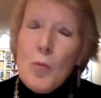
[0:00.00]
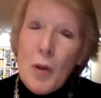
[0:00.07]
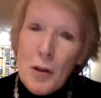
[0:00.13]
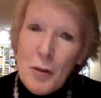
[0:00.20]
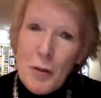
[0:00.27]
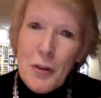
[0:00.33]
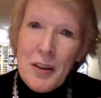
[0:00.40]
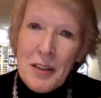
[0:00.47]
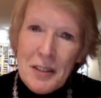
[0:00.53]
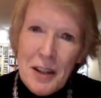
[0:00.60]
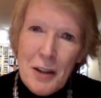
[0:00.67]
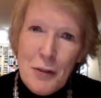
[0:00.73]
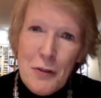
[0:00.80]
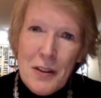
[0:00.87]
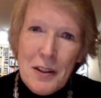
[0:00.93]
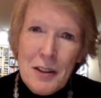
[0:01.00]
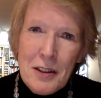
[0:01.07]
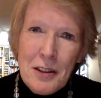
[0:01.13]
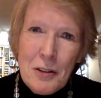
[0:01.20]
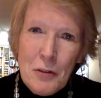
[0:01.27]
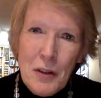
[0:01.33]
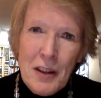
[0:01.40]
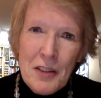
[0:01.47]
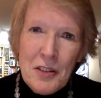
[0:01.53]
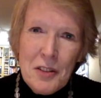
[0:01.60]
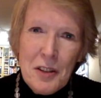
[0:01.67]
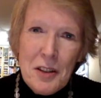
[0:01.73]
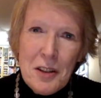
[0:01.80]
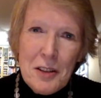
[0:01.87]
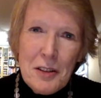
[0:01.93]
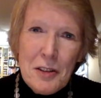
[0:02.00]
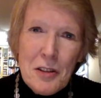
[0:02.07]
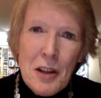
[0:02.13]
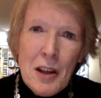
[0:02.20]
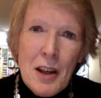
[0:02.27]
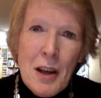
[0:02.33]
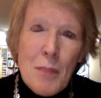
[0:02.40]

And one of the things I find fascinating this